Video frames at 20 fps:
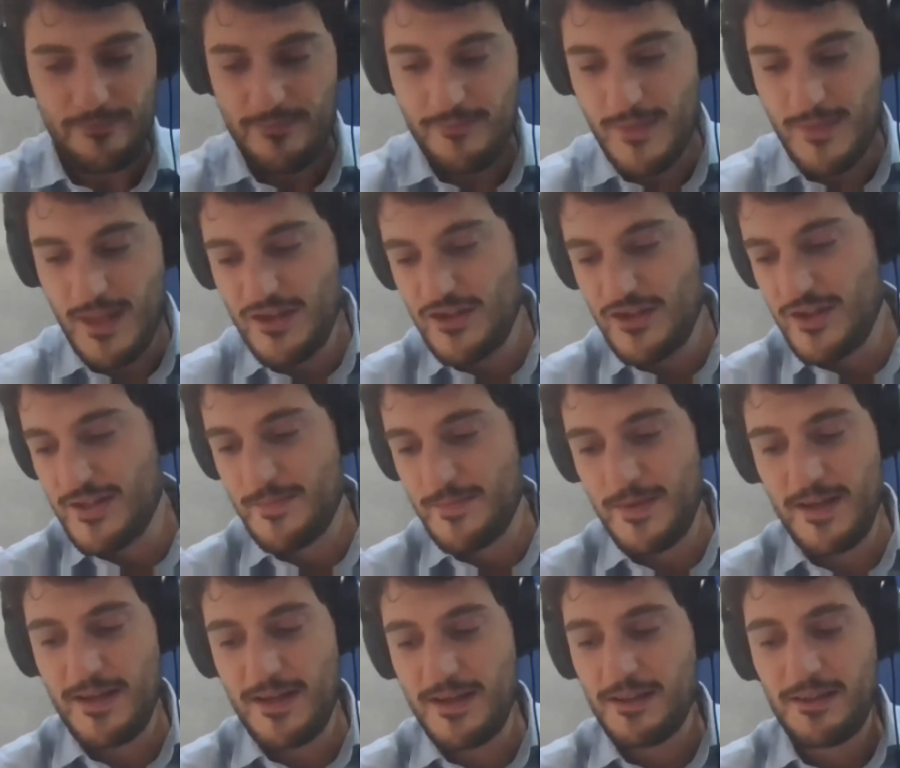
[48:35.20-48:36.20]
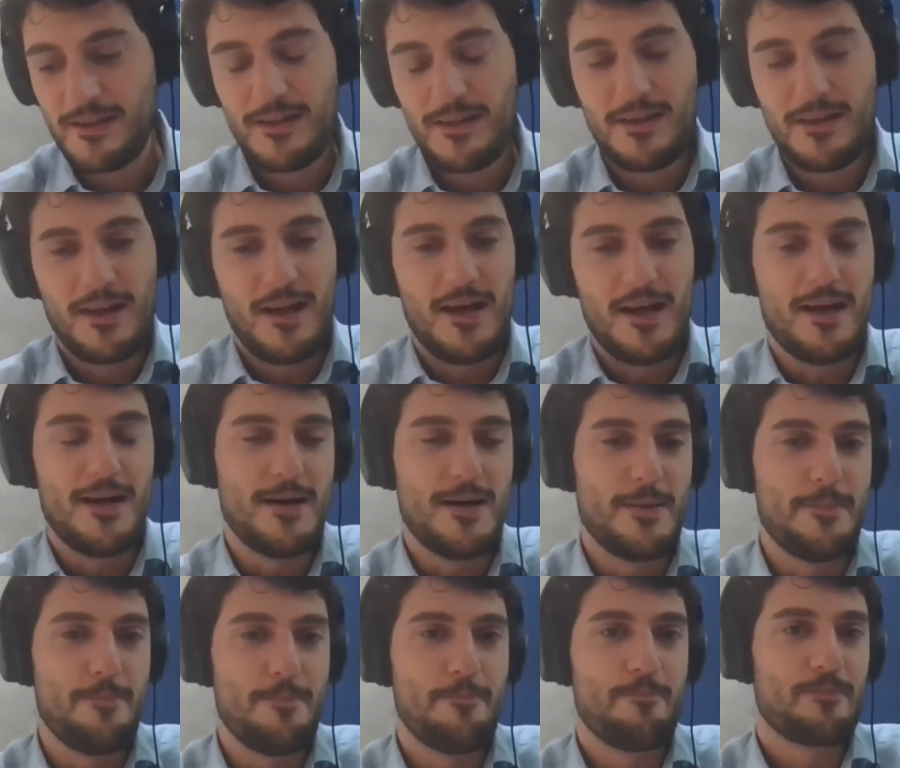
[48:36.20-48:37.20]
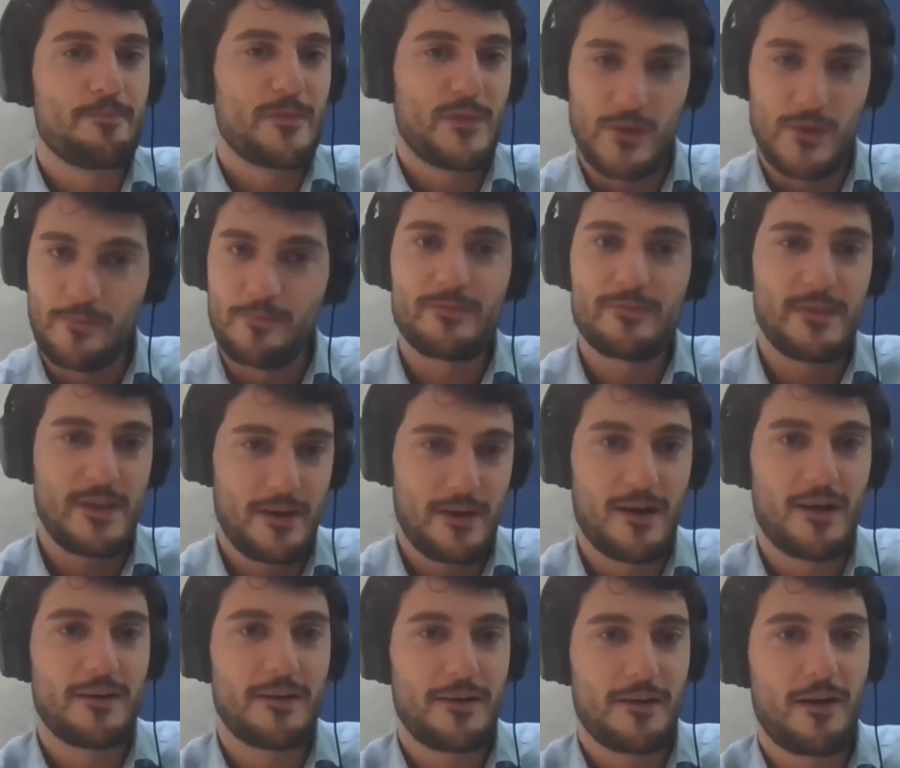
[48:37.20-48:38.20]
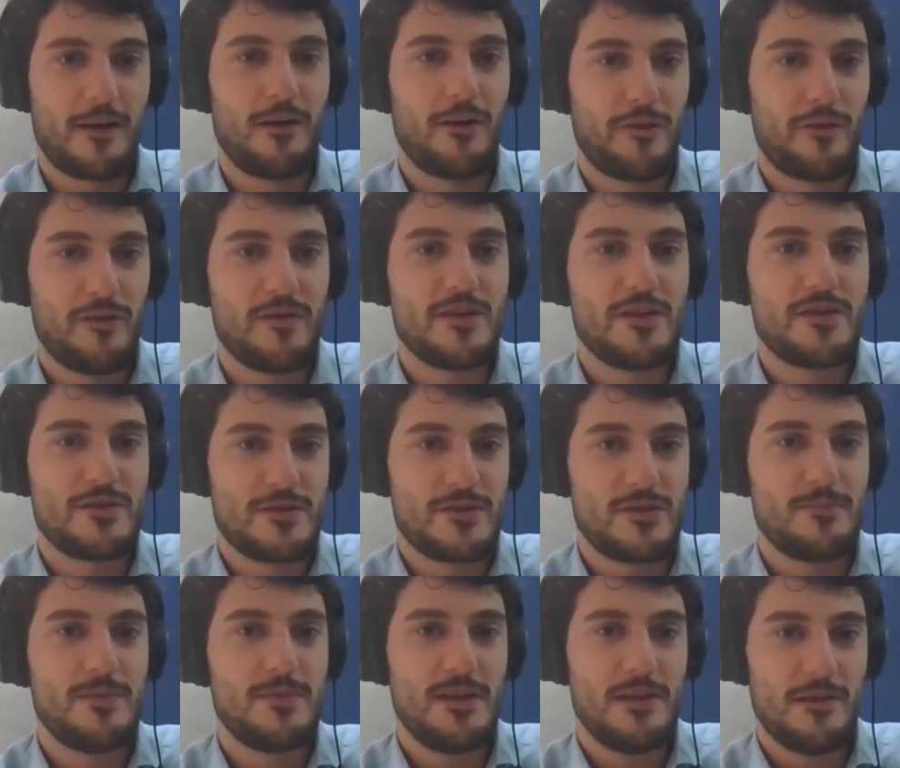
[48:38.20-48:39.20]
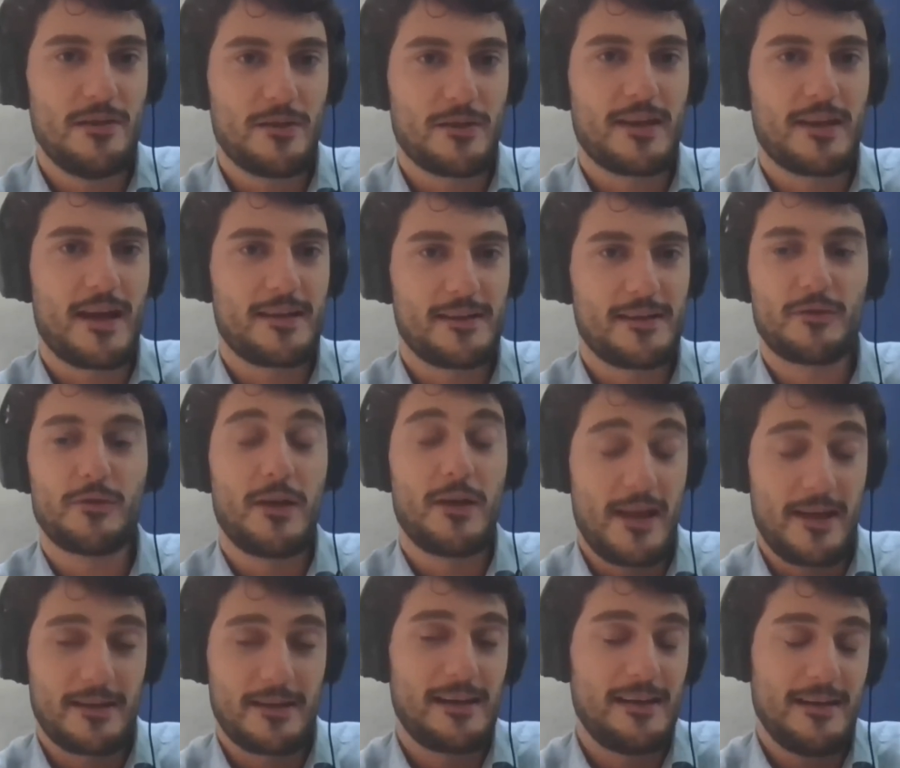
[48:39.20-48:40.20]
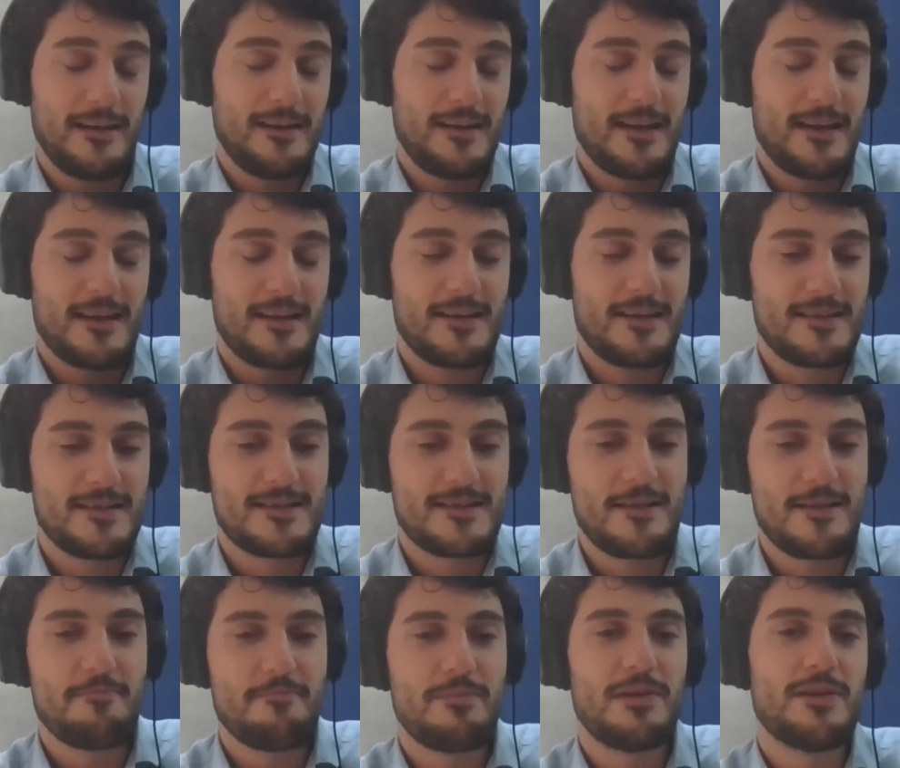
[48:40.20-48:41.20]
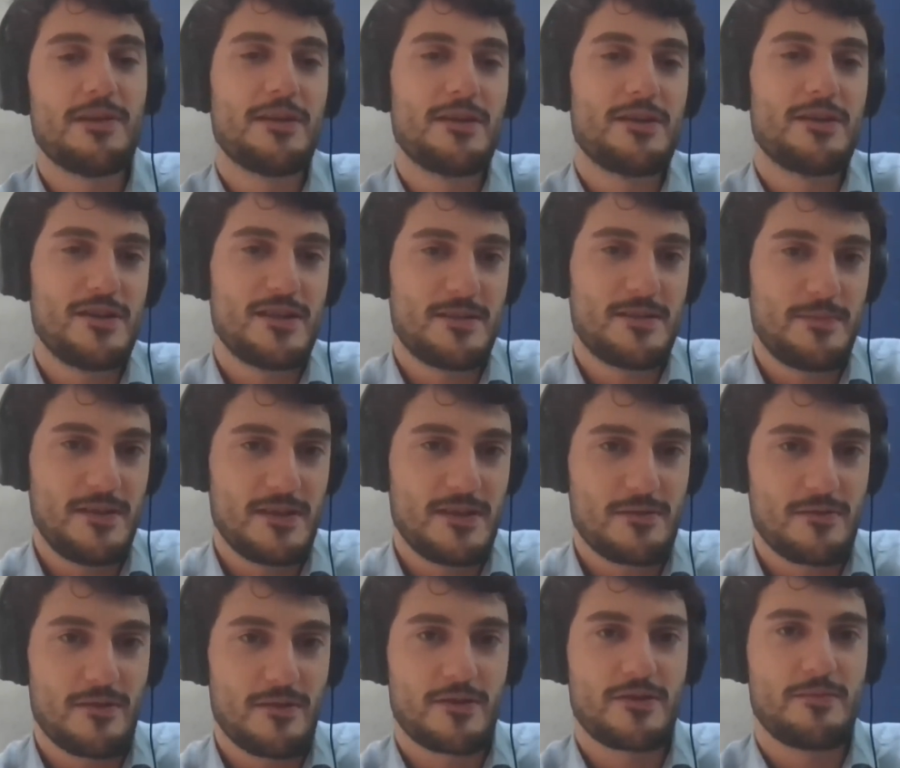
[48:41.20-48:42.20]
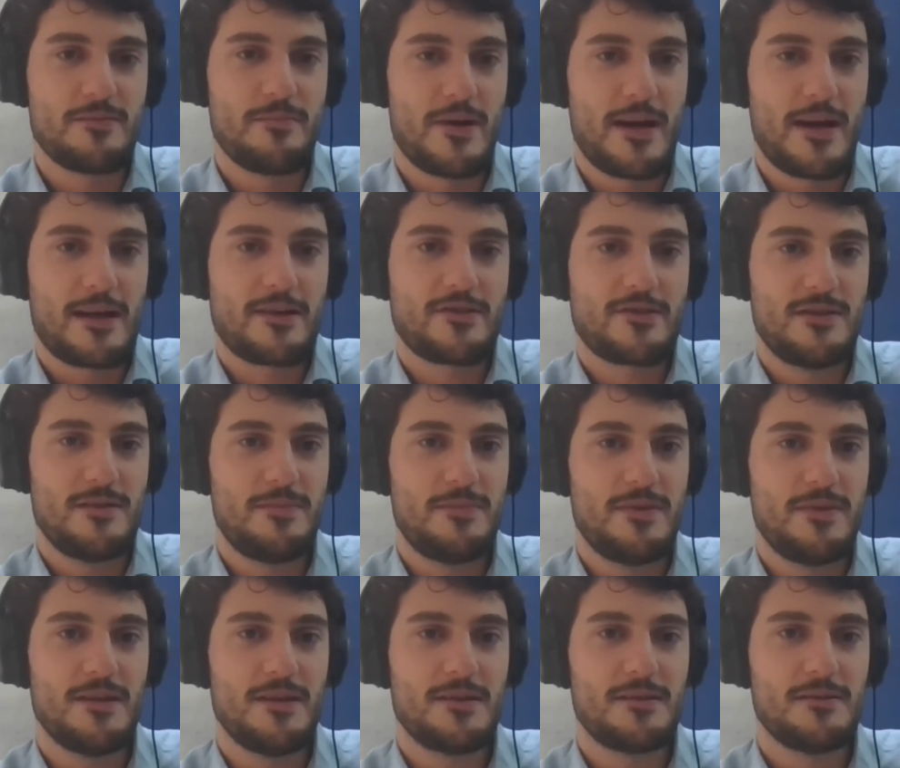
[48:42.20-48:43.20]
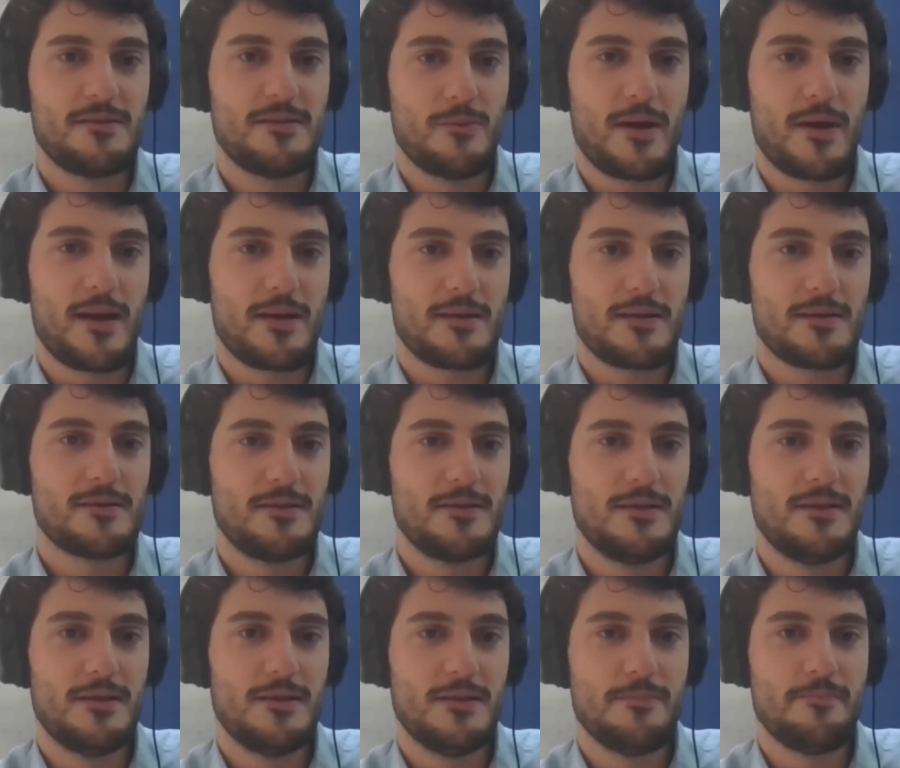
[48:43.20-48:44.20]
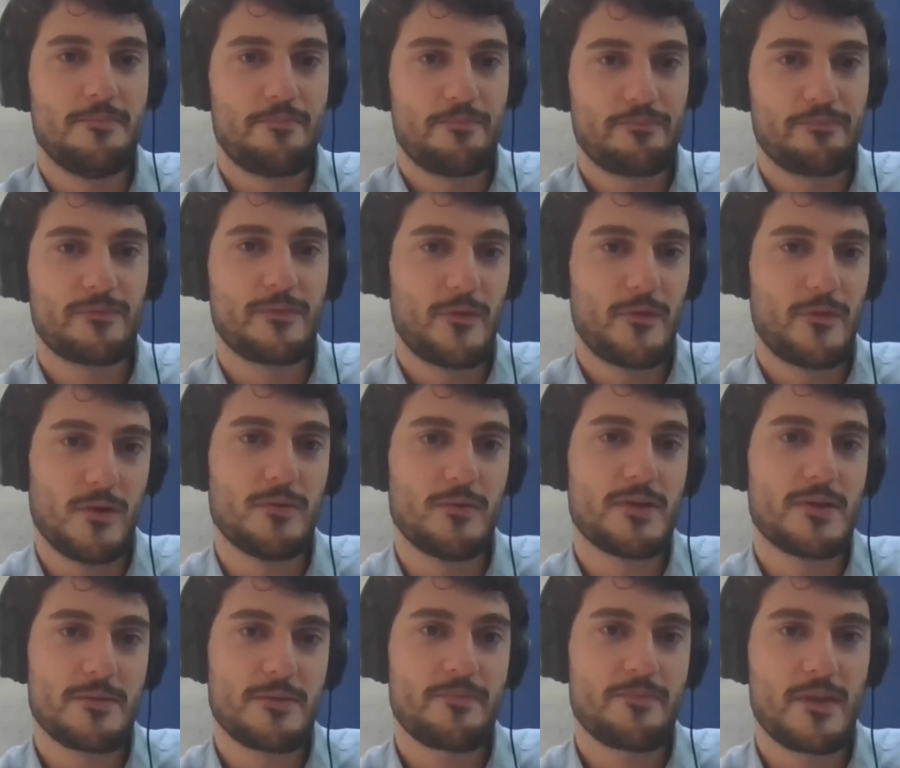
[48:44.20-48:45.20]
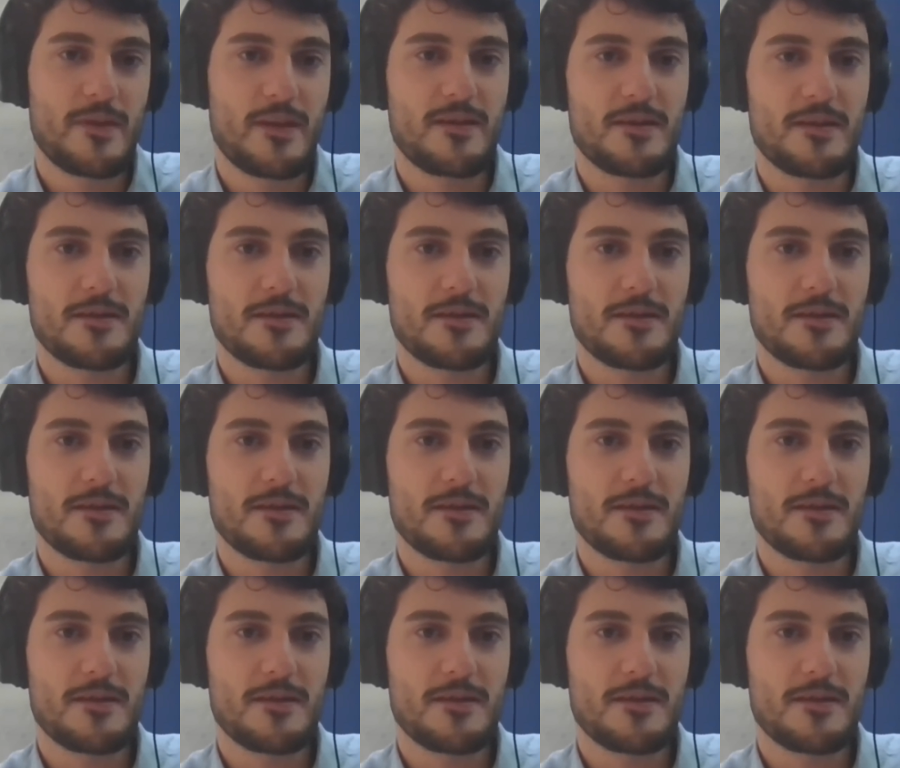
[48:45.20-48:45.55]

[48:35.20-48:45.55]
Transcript: GSP. So there are lots of issues to be looked at. So clearly a simpler GSP structure might actually be the way forward, I think.